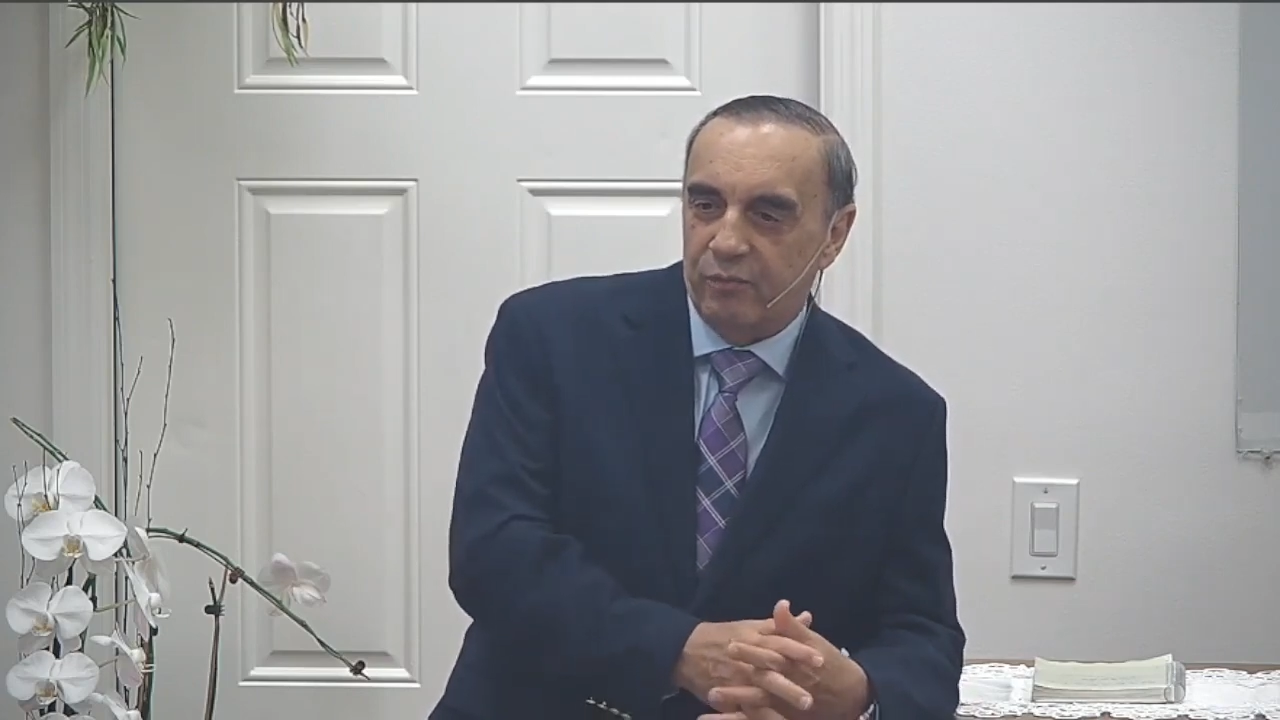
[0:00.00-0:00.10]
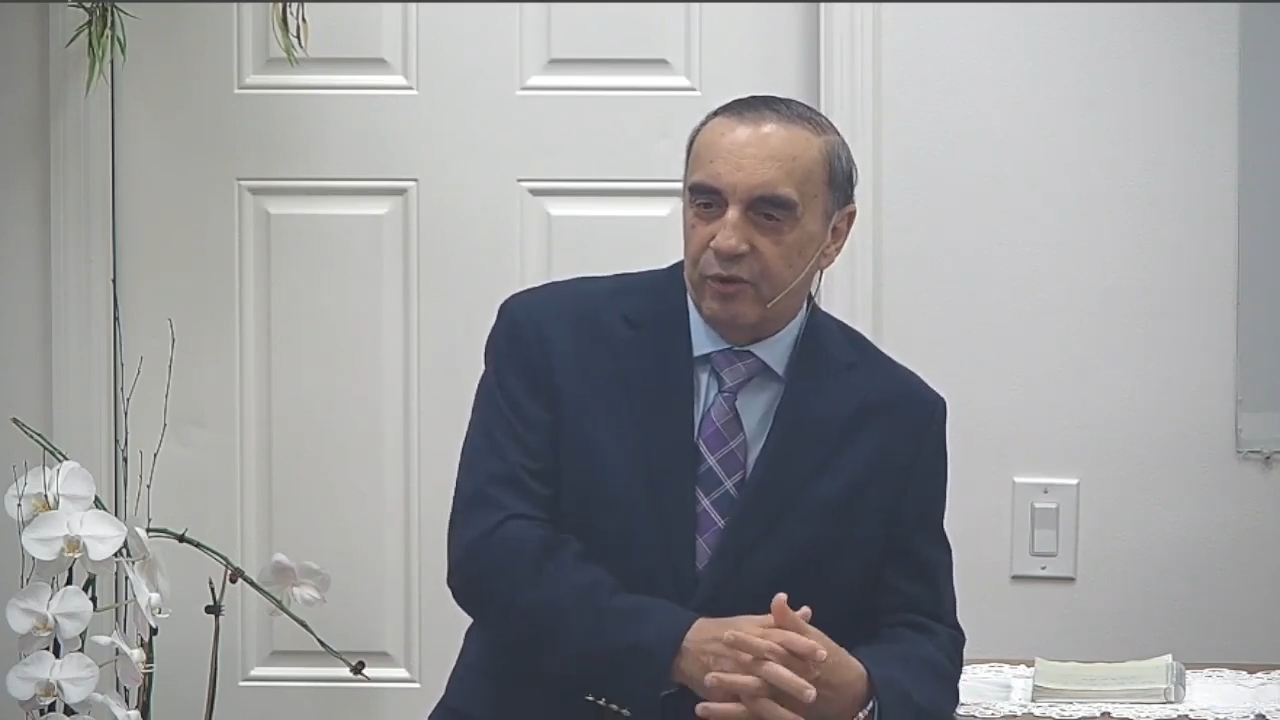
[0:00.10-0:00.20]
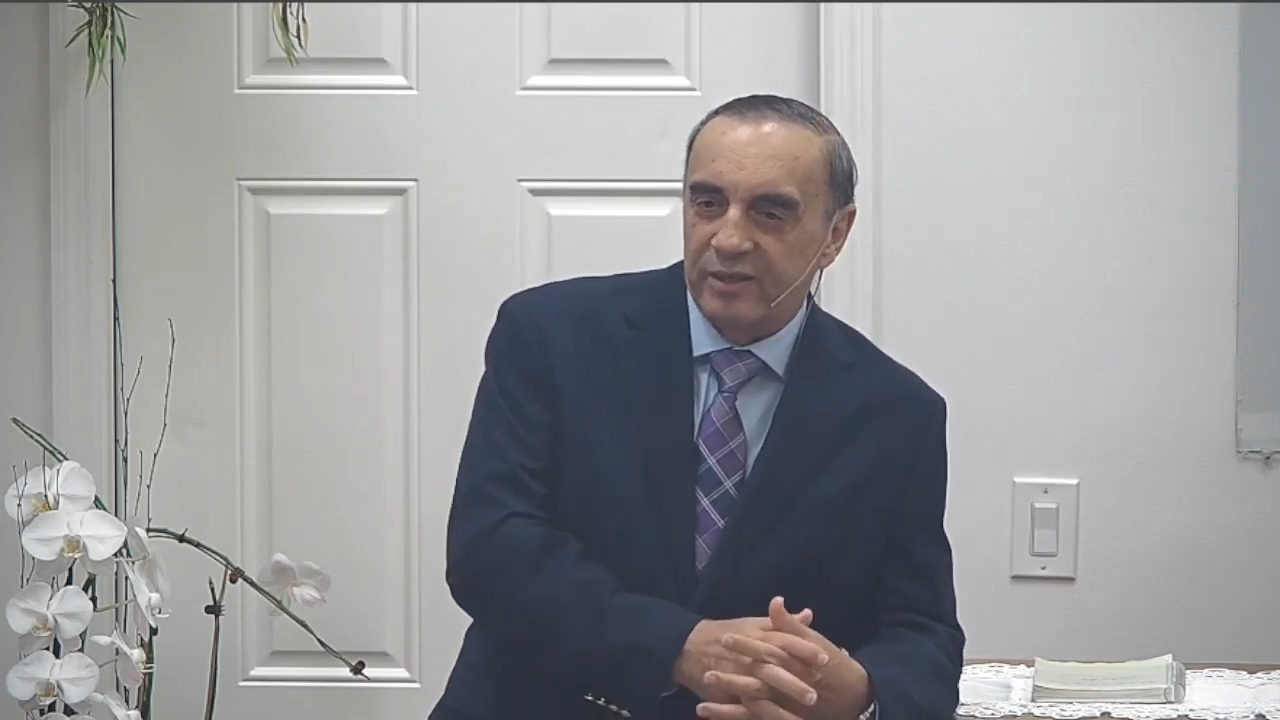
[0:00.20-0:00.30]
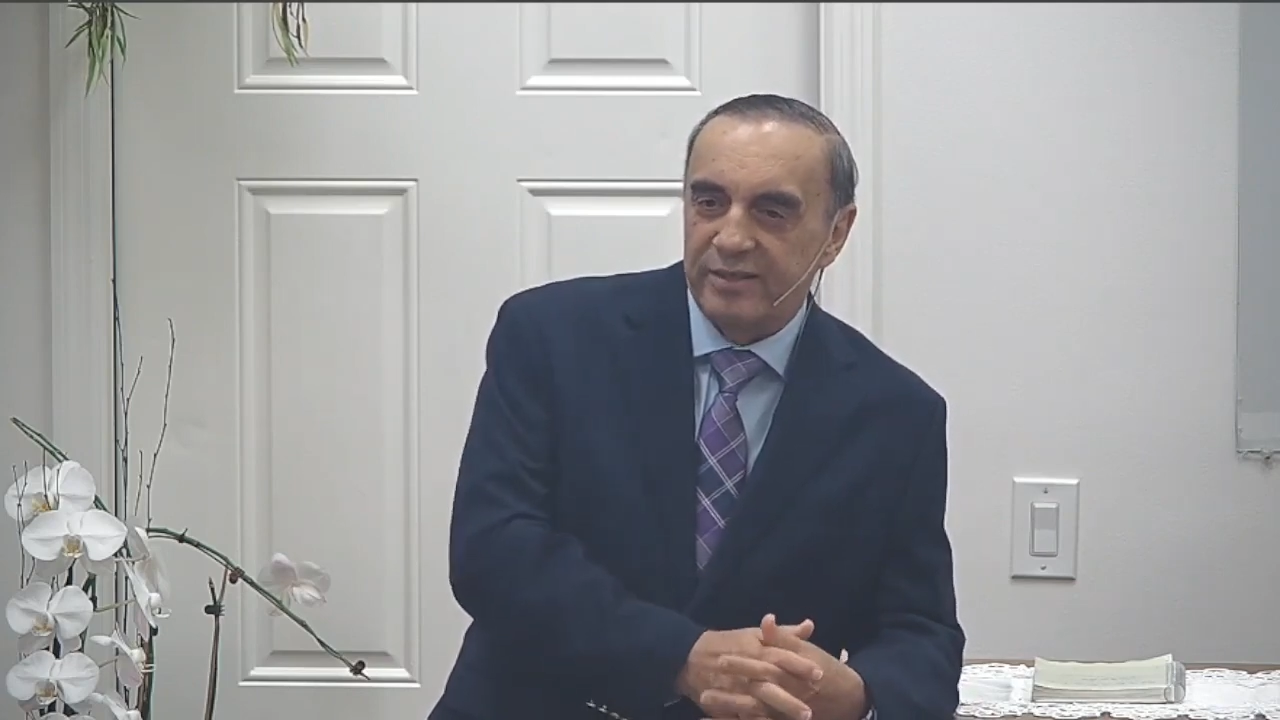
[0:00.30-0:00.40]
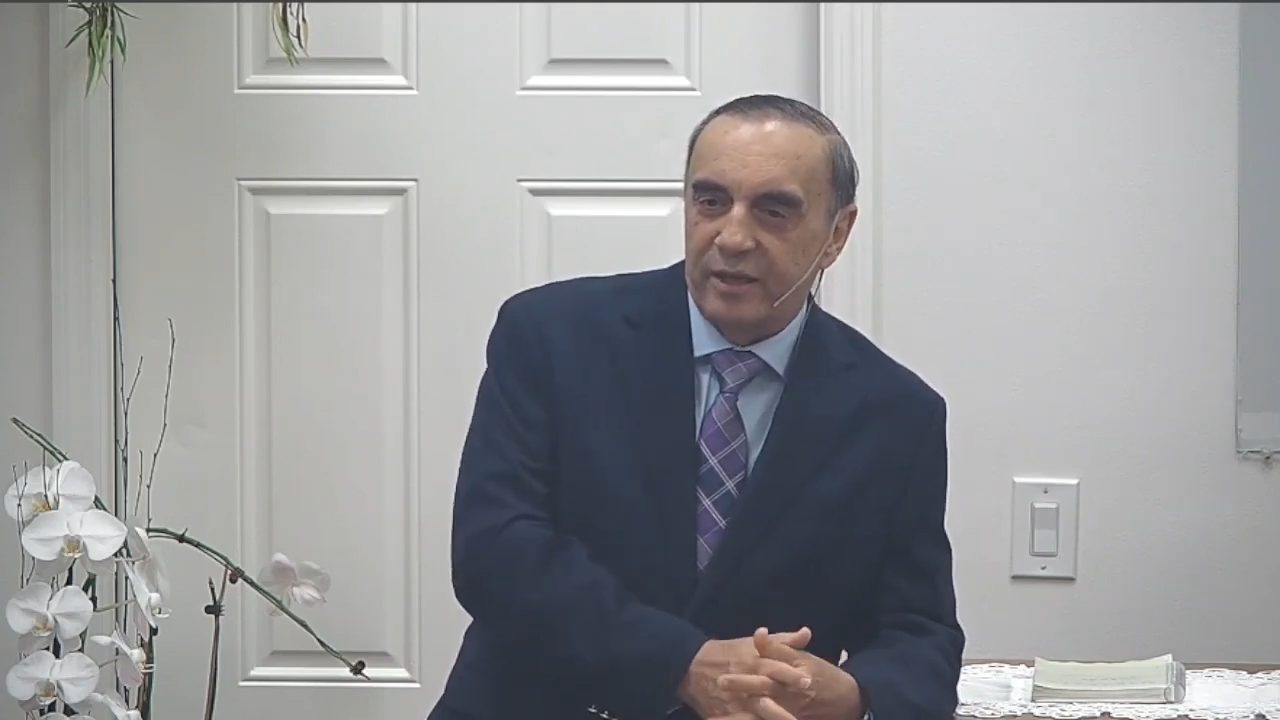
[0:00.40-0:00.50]
and
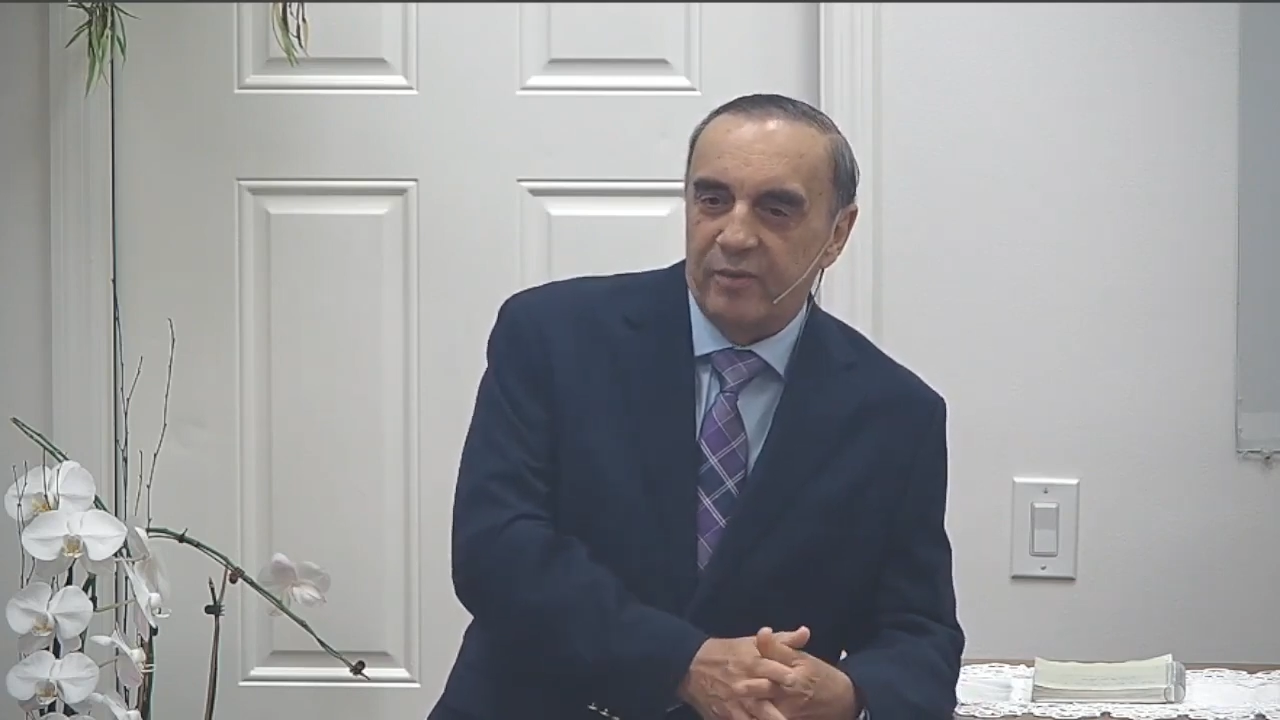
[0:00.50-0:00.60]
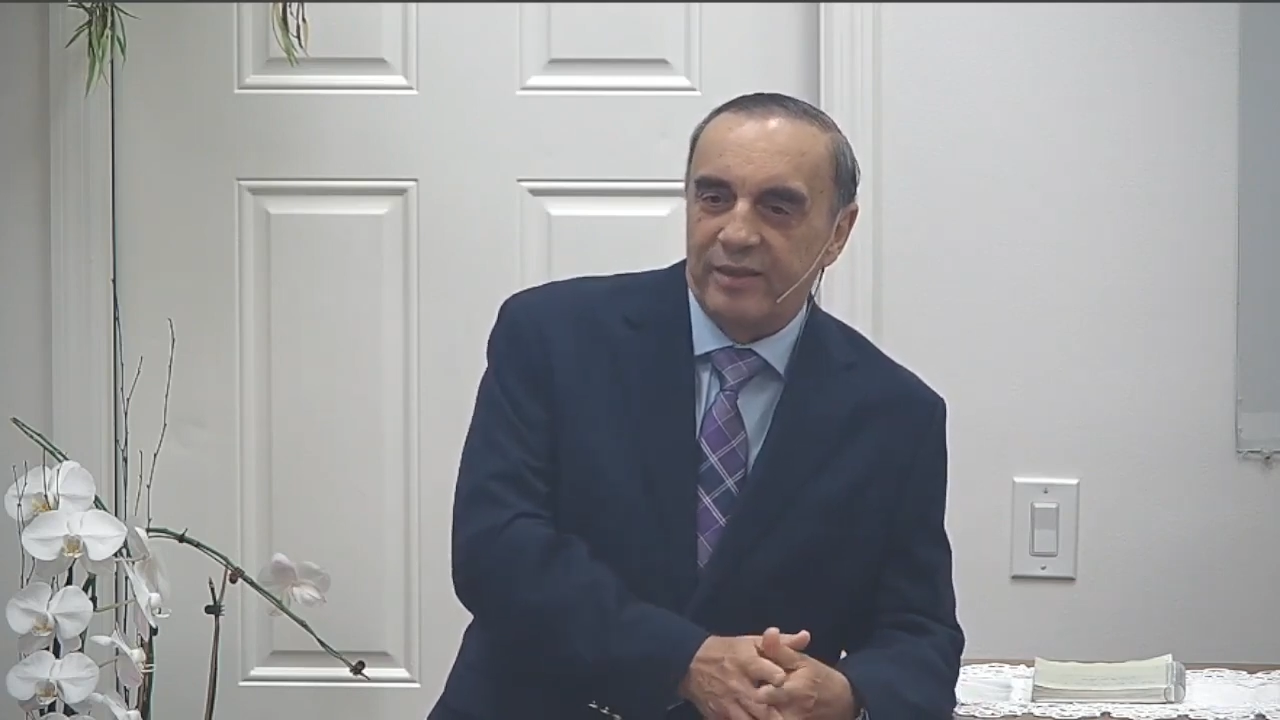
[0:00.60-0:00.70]
the text the